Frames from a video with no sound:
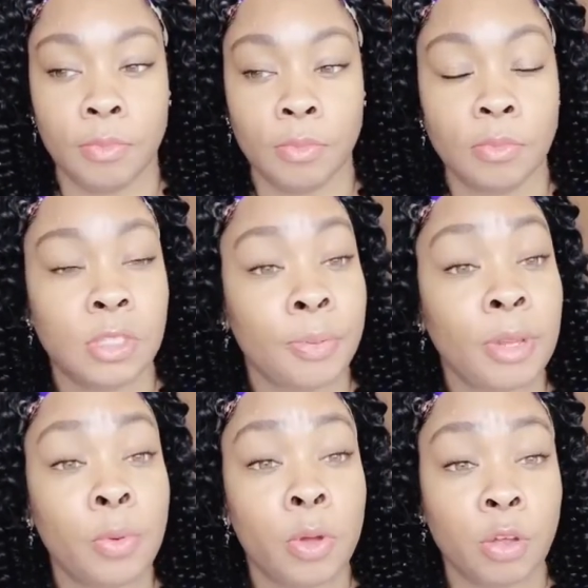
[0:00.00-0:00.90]
typically
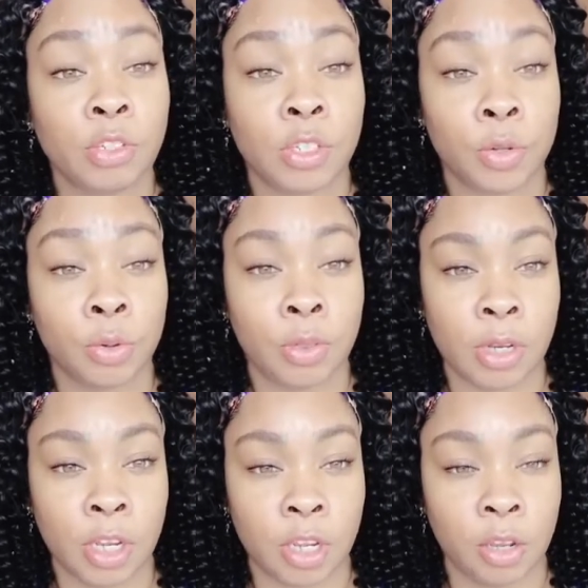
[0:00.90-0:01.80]
will go to the N
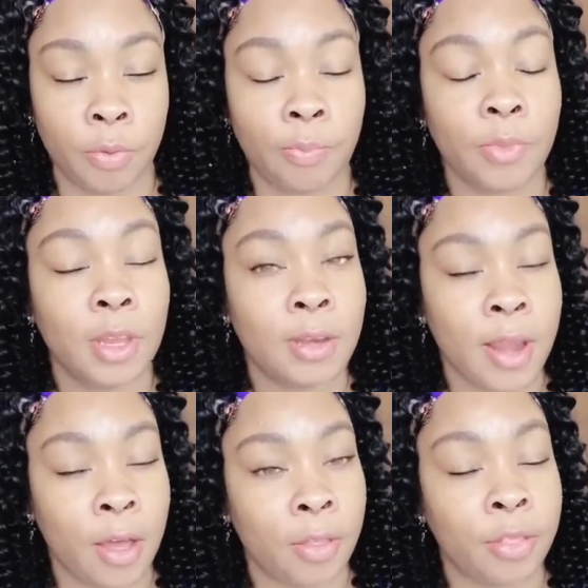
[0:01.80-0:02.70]
I C U.
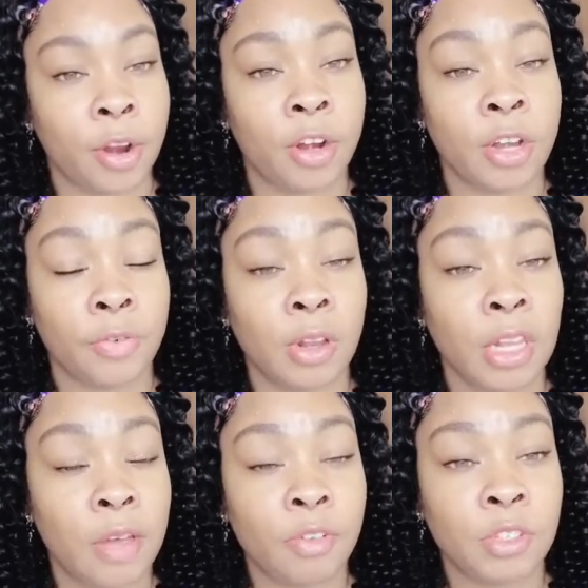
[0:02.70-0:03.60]
Now, there are different
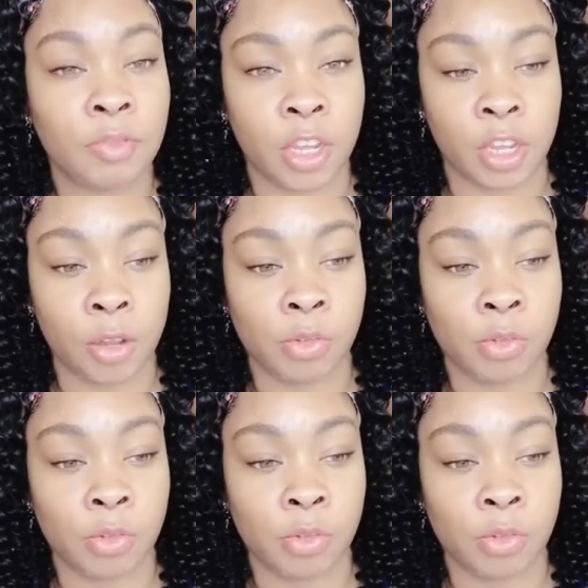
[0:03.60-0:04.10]
levels of N I C Us, and I